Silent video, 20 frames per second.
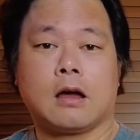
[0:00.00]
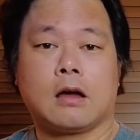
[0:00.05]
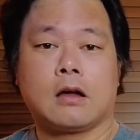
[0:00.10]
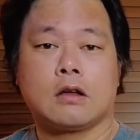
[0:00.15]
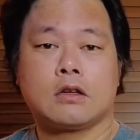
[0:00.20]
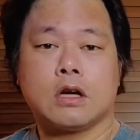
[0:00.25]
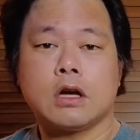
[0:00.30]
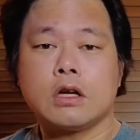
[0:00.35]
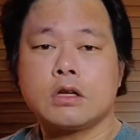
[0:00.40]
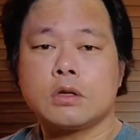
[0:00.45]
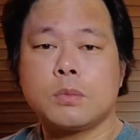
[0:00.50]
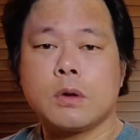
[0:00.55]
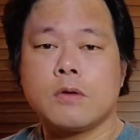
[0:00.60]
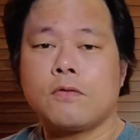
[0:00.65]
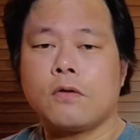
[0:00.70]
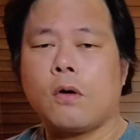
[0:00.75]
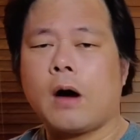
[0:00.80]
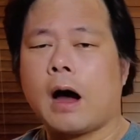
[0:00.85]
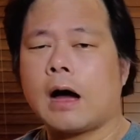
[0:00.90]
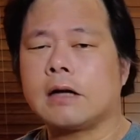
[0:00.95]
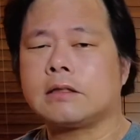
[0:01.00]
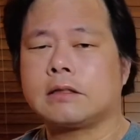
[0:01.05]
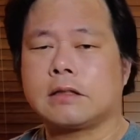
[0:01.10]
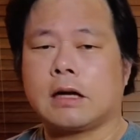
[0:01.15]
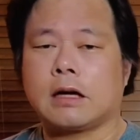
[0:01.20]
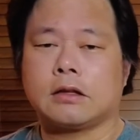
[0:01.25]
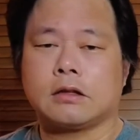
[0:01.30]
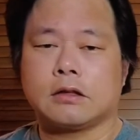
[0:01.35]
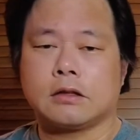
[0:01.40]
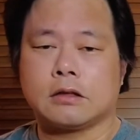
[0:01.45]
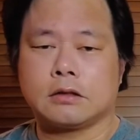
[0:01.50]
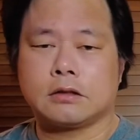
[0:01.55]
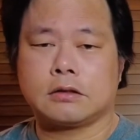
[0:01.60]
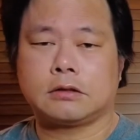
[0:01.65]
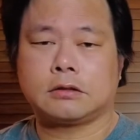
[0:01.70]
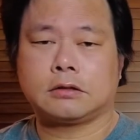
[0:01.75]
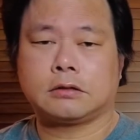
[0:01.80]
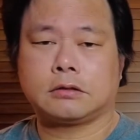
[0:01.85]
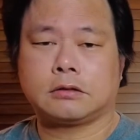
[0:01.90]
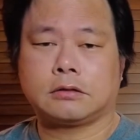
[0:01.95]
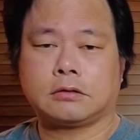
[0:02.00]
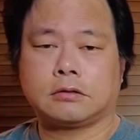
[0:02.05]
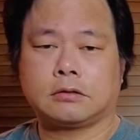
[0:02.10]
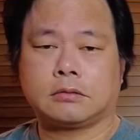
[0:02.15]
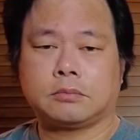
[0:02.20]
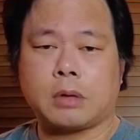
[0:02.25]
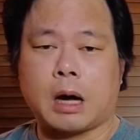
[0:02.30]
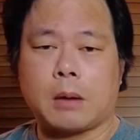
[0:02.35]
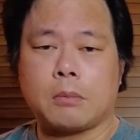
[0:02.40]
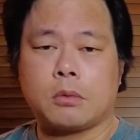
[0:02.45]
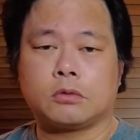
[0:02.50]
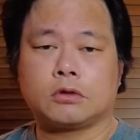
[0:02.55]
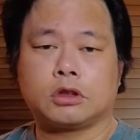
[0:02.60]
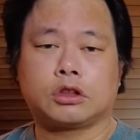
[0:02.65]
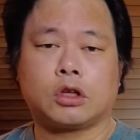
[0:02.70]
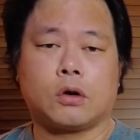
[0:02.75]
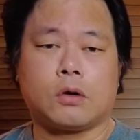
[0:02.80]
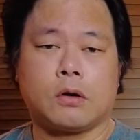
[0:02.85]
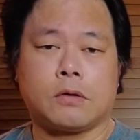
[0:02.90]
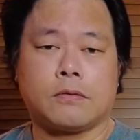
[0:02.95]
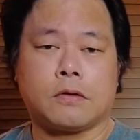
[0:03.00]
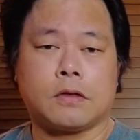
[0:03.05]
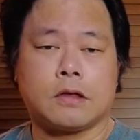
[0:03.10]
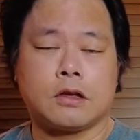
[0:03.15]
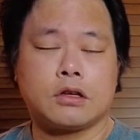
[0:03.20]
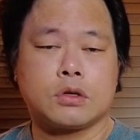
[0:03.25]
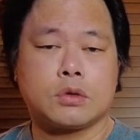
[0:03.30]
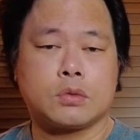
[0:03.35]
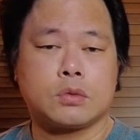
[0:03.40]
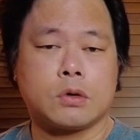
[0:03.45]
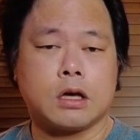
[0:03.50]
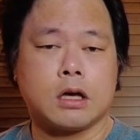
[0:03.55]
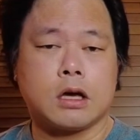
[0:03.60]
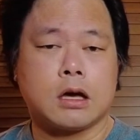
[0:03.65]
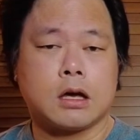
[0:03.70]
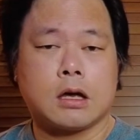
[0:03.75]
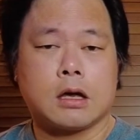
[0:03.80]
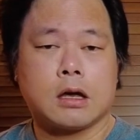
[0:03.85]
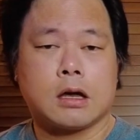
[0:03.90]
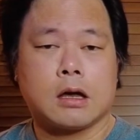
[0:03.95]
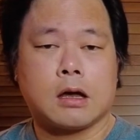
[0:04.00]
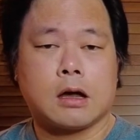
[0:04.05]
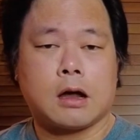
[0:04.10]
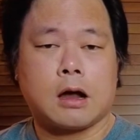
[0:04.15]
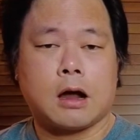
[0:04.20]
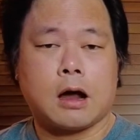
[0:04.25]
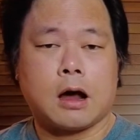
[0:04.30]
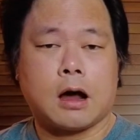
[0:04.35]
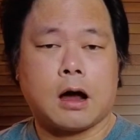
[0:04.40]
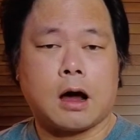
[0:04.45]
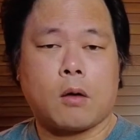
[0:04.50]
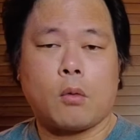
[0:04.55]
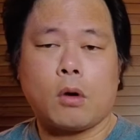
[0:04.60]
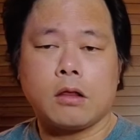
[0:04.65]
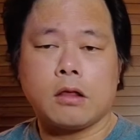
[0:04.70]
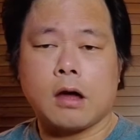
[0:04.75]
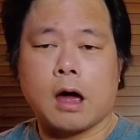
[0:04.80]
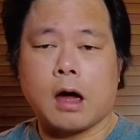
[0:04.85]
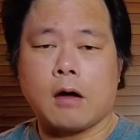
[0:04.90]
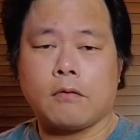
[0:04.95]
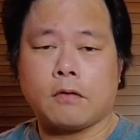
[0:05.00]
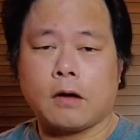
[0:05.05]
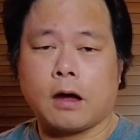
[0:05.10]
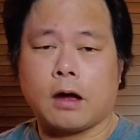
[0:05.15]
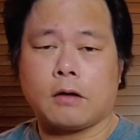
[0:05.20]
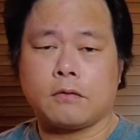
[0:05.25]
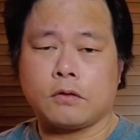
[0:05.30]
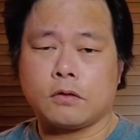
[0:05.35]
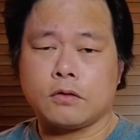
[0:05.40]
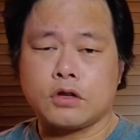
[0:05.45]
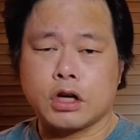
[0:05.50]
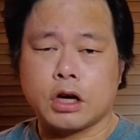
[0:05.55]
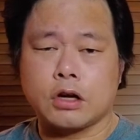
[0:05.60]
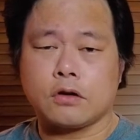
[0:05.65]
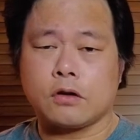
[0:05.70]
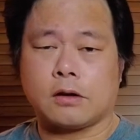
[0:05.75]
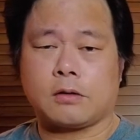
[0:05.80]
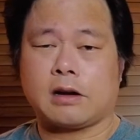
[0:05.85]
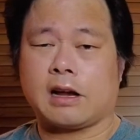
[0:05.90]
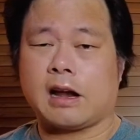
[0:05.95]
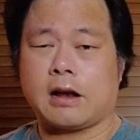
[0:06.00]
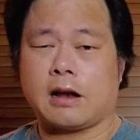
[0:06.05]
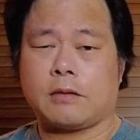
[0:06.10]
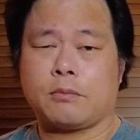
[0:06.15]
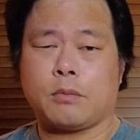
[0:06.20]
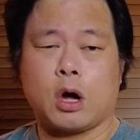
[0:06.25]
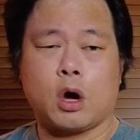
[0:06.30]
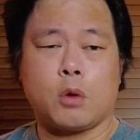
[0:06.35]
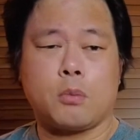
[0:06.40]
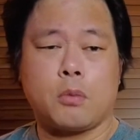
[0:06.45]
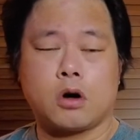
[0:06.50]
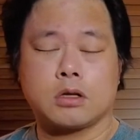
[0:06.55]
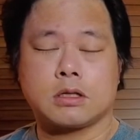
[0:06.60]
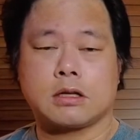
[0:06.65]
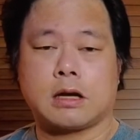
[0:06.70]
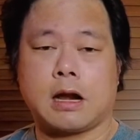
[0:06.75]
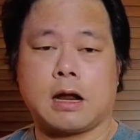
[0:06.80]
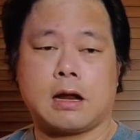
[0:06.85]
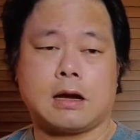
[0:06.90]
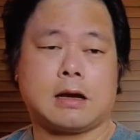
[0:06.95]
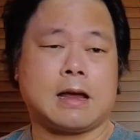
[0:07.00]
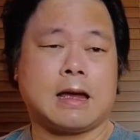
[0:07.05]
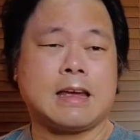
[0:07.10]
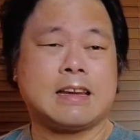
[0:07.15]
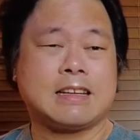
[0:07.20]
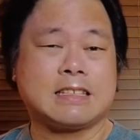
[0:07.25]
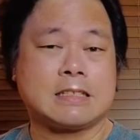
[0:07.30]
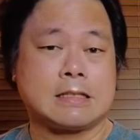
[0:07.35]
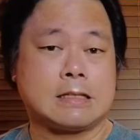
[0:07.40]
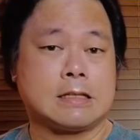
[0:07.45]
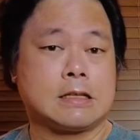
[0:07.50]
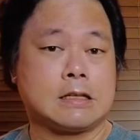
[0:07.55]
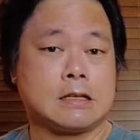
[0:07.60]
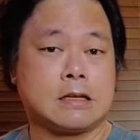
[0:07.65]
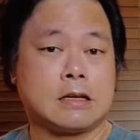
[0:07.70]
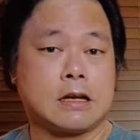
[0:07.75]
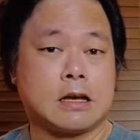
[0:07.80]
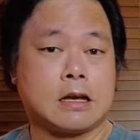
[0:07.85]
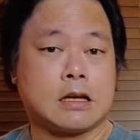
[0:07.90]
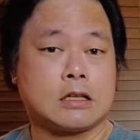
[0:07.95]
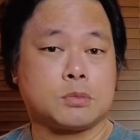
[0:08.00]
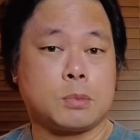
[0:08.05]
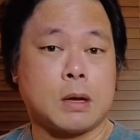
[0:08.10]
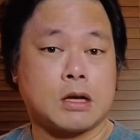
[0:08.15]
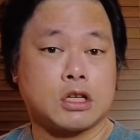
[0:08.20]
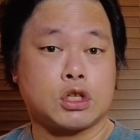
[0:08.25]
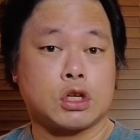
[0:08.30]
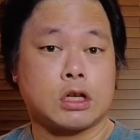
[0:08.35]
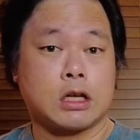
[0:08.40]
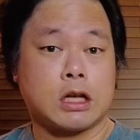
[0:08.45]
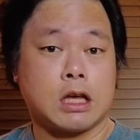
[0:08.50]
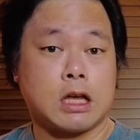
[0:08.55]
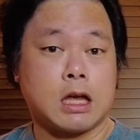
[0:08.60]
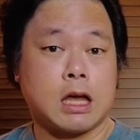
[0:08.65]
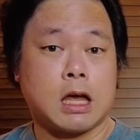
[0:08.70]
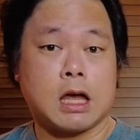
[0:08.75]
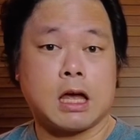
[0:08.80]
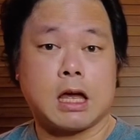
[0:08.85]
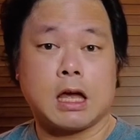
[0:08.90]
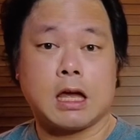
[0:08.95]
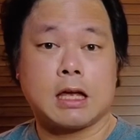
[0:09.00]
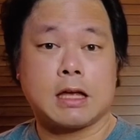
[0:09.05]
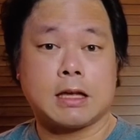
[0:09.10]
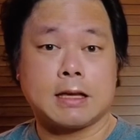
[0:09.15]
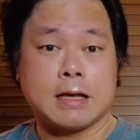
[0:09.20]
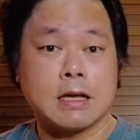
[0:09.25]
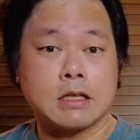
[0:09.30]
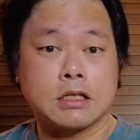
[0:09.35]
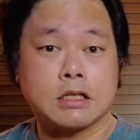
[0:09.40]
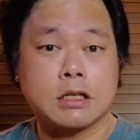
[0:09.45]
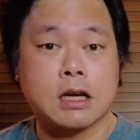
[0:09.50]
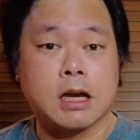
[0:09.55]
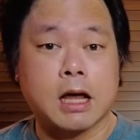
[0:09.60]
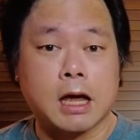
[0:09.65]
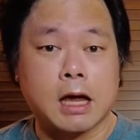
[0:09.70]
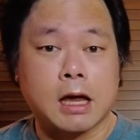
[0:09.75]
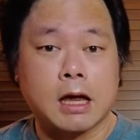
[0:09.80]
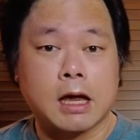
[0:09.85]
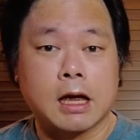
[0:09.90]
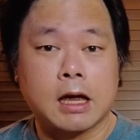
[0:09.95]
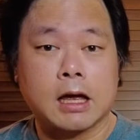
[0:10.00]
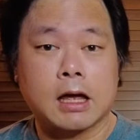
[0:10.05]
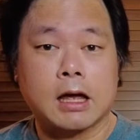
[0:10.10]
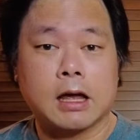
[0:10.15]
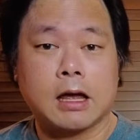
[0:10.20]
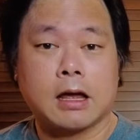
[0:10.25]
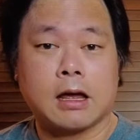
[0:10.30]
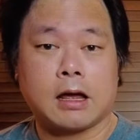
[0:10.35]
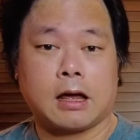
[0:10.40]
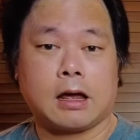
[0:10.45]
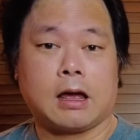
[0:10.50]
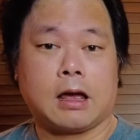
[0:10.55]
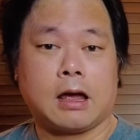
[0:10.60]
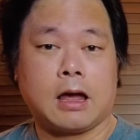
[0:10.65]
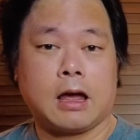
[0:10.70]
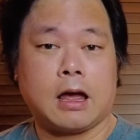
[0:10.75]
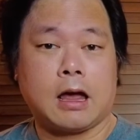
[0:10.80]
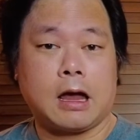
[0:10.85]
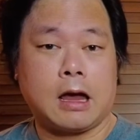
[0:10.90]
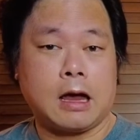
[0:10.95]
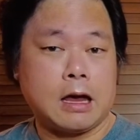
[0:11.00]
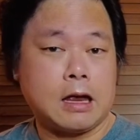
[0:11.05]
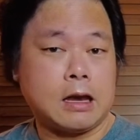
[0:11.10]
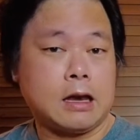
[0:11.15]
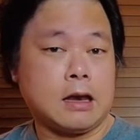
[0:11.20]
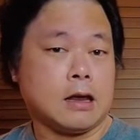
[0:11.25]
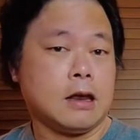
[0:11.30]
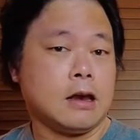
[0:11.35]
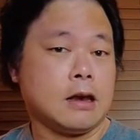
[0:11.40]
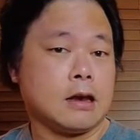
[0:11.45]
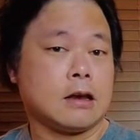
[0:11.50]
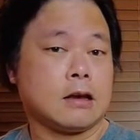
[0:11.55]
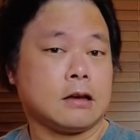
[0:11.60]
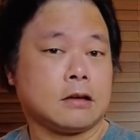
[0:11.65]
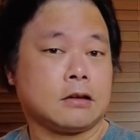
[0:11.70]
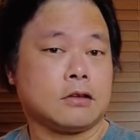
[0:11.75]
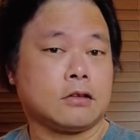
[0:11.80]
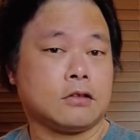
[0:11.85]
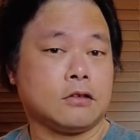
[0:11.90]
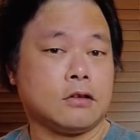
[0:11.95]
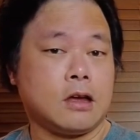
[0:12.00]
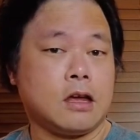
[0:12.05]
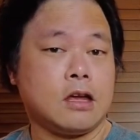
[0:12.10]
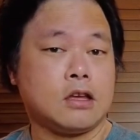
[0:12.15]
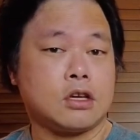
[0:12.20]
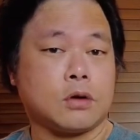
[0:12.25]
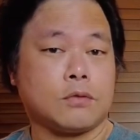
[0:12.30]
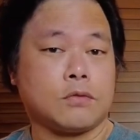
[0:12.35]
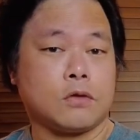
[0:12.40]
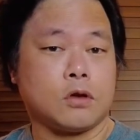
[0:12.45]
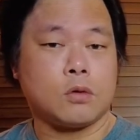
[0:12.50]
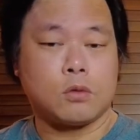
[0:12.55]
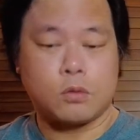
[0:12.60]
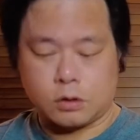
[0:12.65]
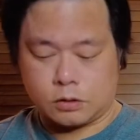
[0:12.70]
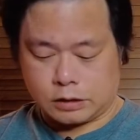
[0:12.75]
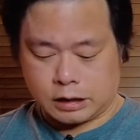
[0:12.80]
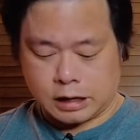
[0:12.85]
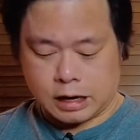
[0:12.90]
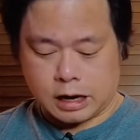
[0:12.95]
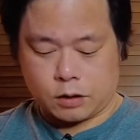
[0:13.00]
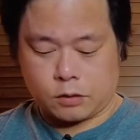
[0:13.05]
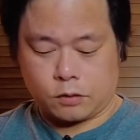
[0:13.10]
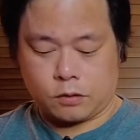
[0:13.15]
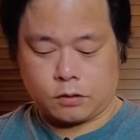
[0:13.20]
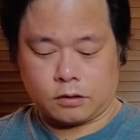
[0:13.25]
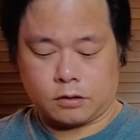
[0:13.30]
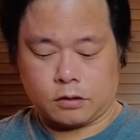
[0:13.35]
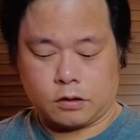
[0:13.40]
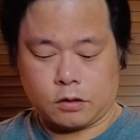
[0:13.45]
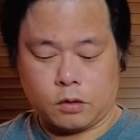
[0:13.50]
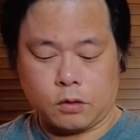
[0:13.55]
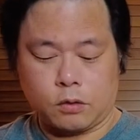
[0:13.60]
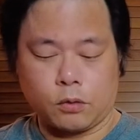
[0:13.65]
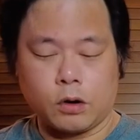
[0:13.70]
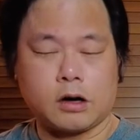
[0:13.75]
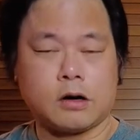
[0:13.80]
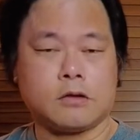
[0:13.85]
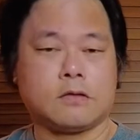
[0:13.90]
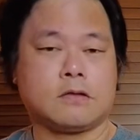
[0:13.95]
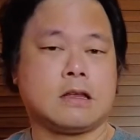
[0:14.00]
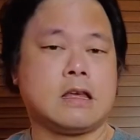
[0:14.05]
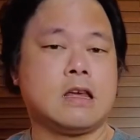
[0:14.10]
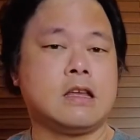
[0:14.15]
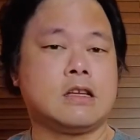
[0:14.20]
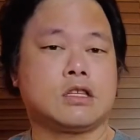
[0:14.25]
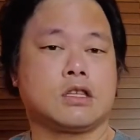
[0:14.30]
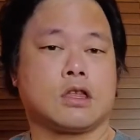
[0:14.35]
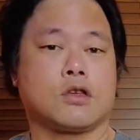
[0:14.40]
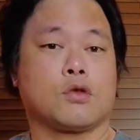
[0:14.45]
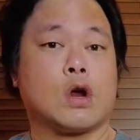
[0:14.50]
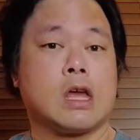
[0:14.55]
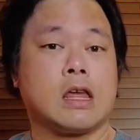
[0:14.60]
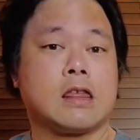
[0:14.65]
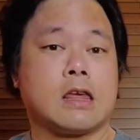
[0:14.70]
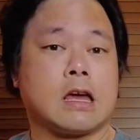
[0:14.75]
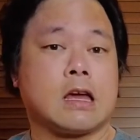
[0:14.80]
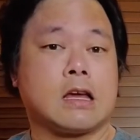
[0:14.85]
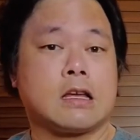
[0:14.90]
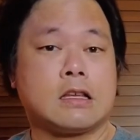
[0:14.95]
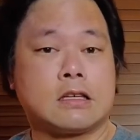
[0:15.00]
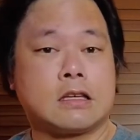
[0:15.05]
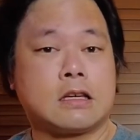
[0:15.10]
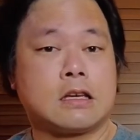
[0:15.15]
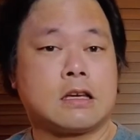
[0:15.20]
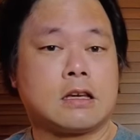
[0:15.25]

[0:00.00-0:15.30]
Just before I start the Bible story for this week, I wonder have you checked your mailbox lately, especially yesterday? In it, each of you will get one of these three things.